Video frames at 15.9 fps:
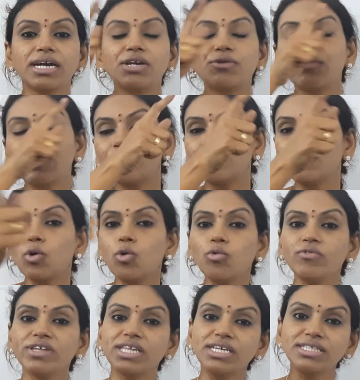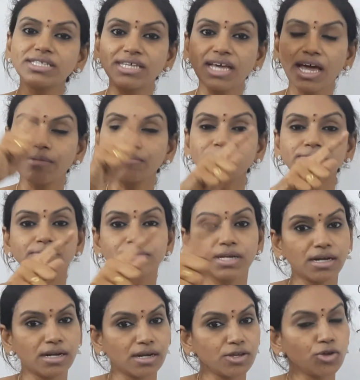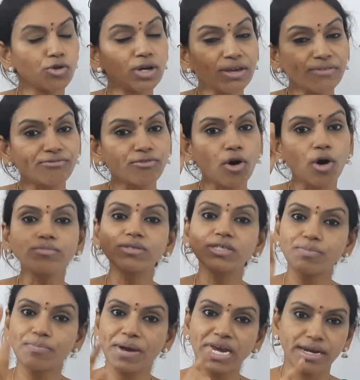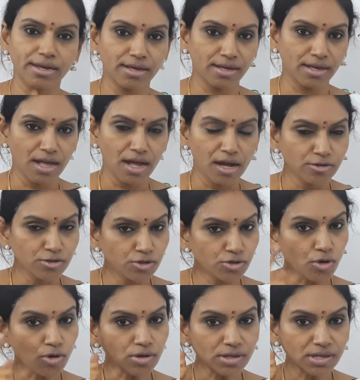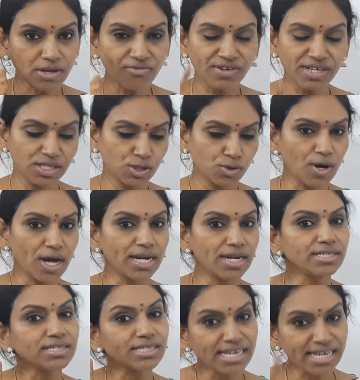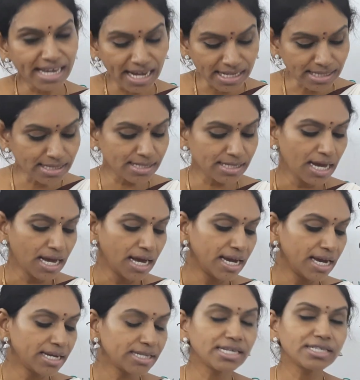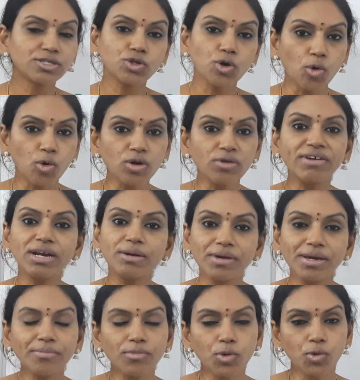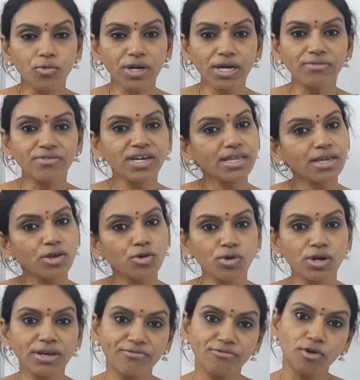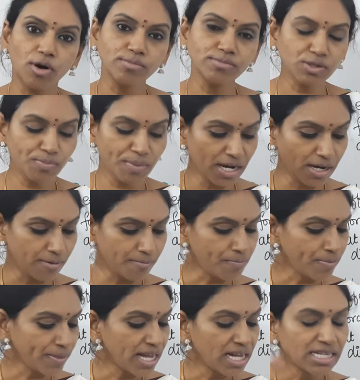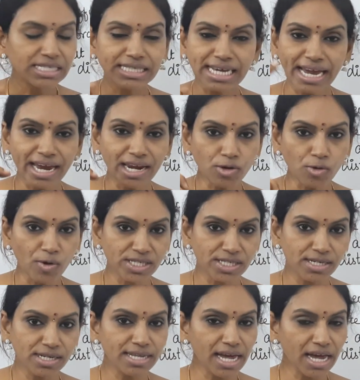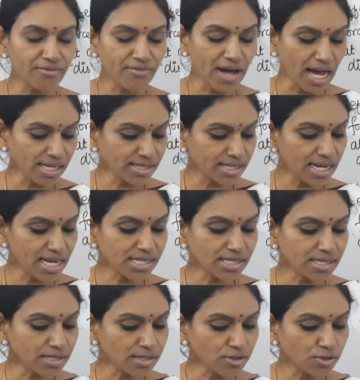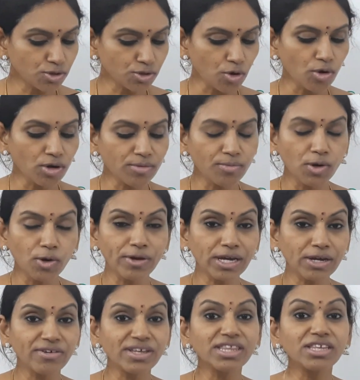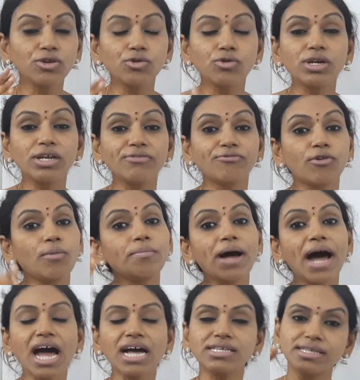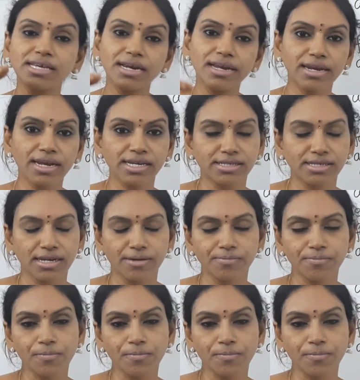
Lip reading: It will move with the same uniform speed. So the first one is yes, the stone will be moving with uniform speed. Second question they have asked, is the stone moving with uniform acceleration?